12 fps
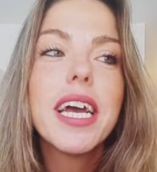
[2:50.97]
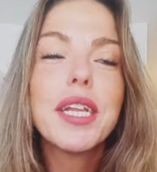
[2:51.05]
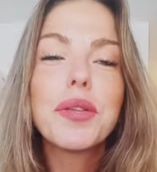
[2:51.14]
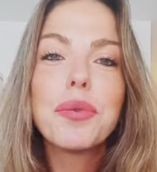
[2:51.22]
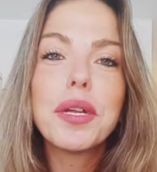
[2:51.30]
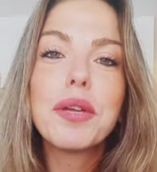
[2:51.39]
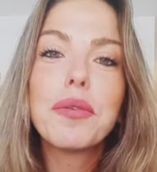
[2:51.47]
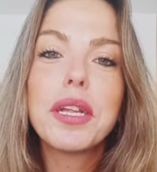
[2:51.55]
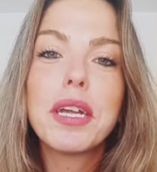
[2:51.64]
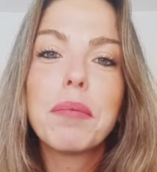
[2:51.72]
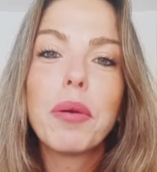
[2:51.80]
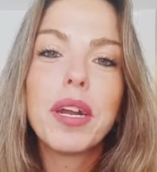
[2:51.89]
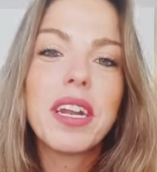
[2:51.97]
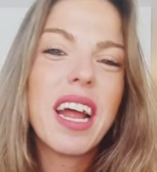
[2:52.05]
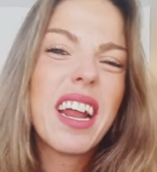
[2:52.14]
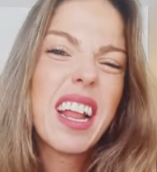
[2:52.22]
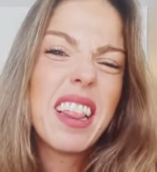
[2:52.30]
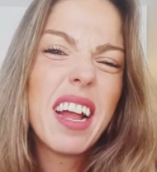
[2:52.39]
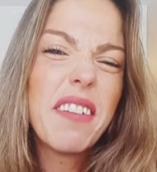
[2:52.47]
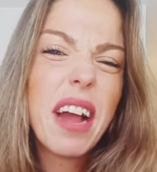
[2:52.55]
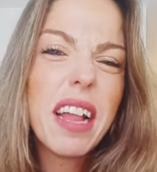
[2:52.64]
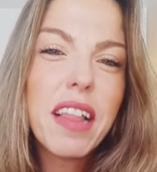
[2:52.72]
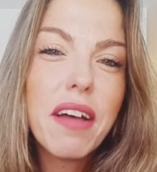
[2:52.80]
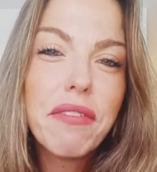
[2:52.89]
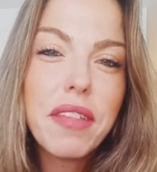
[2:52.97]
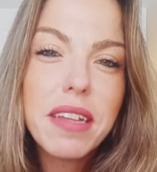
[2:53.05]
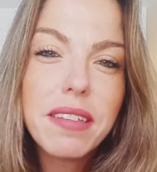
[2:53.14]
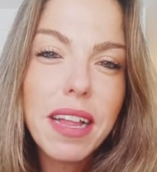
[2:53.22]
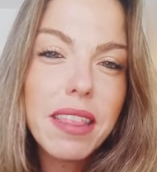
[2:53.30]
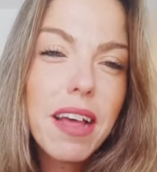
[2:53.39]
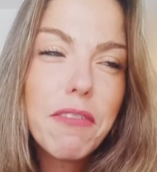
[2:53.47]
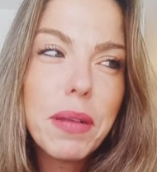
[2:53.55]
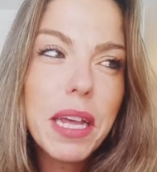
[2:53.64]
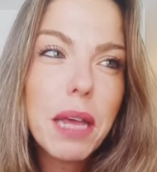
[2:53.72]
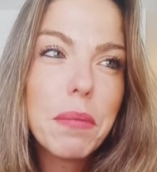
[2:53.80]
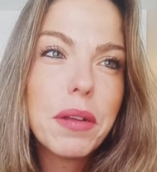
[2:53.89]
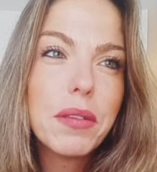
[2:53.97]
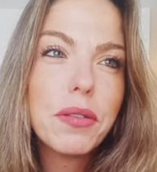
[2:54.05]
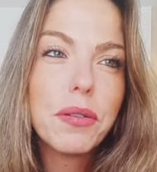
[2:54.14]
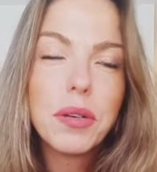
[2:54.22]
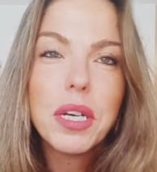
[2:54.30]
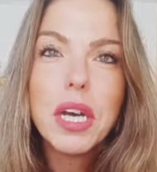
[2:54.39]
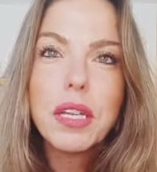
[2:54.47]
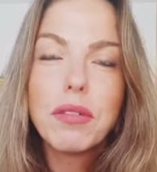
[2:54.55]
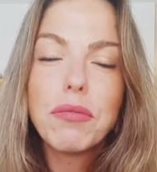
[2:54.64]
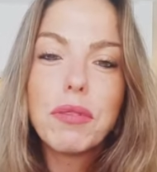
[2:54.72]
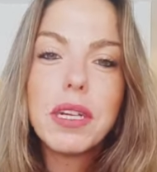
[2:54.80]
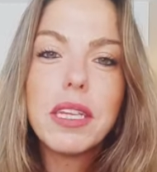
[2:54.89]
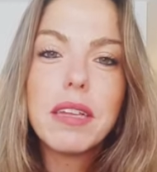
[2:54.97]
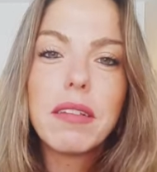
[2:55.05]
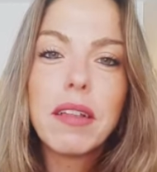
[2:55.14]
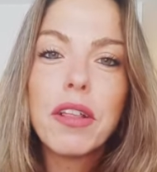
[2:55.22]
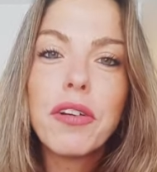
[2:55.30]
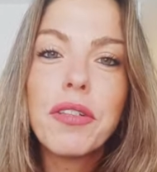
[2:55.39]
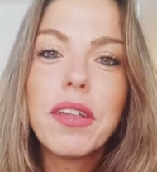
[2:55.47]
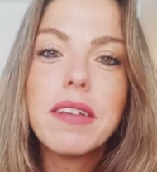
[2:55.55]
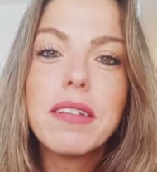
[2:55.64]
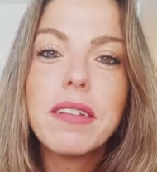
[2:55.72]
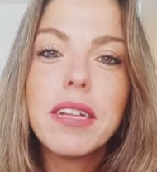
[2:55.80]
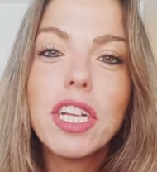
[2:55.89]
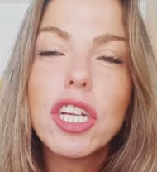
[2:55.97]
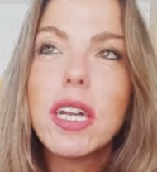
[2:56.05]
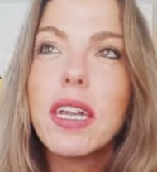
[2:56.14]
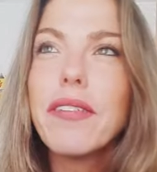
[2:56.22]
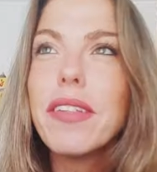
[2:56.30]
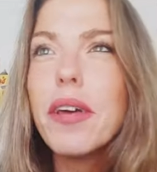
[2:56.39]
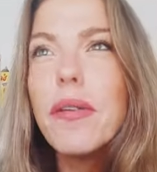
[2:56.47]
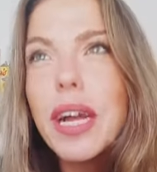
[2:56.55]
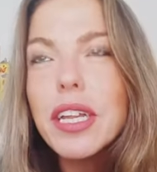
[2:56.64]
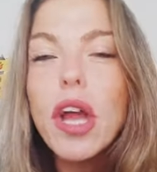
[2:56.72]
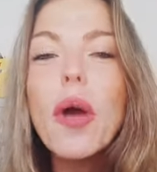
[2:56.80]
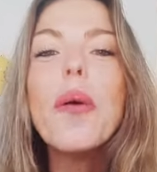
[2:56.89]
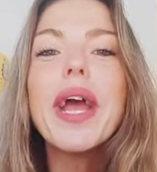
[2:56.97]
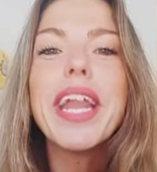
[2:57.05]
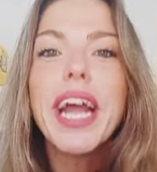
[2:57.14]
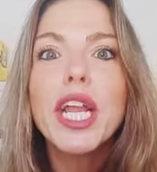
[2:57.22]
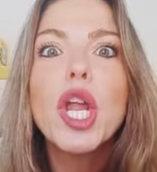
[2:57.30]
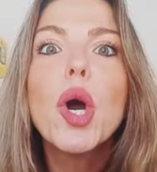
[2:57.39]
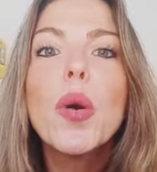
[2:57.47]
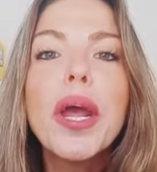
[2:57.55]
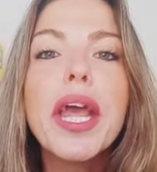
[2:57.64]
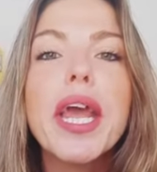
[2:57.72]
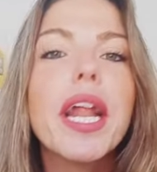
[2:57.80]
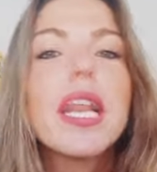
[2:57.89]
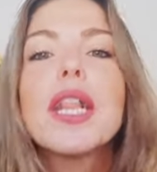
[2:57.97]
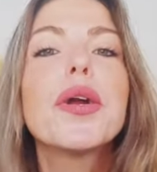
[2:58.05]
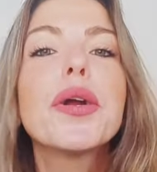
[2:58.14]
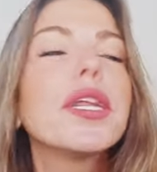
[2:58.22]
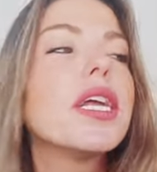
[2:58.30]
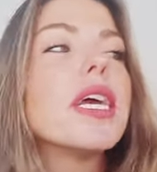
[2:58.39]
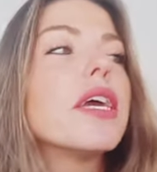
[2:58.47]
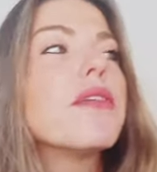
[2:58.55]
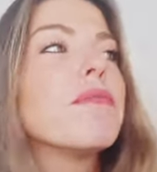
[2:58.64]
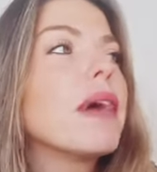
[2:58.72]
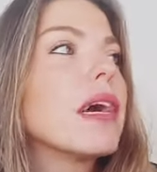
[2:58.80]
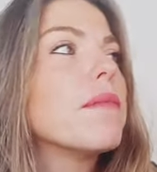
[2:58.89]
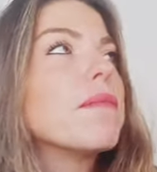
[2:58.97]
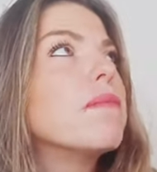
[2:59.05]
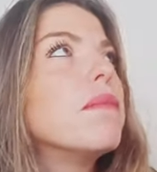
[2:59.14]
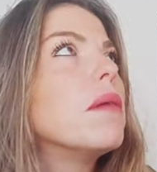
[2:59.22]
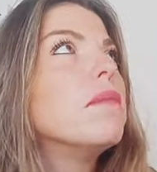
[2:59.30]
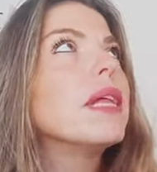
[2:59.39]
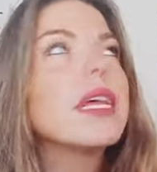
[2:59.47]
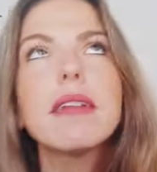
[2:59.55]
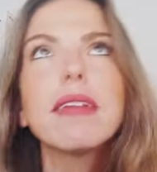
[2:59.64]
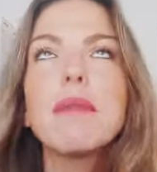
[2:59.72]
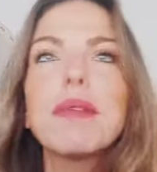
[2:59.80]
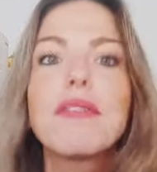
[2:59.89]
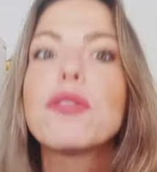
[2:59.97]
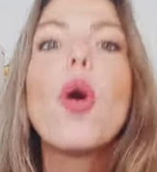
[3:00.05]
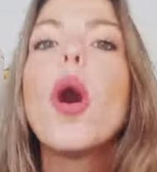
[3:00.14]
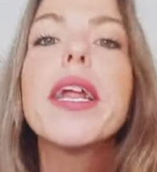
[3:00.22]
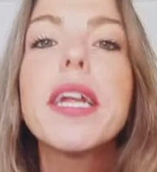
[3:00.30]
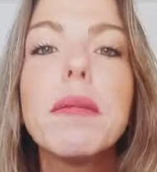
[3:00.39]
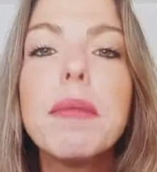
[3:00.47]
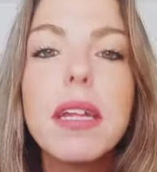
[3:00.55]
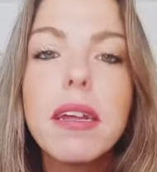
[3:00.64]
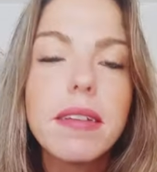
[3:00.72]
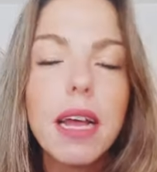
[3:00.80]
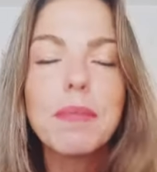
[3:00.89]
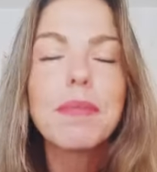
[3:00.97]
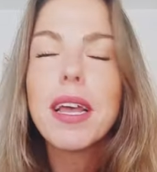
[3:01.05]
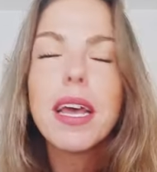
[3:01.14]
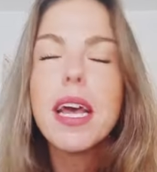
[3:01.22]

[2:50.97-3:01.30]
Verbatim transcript: It's really, really important. And I love, I love this. I love being able to, to read this and learn this and teach it. Even though I know it, I know it, I learned it a million times, I've taught it a million times.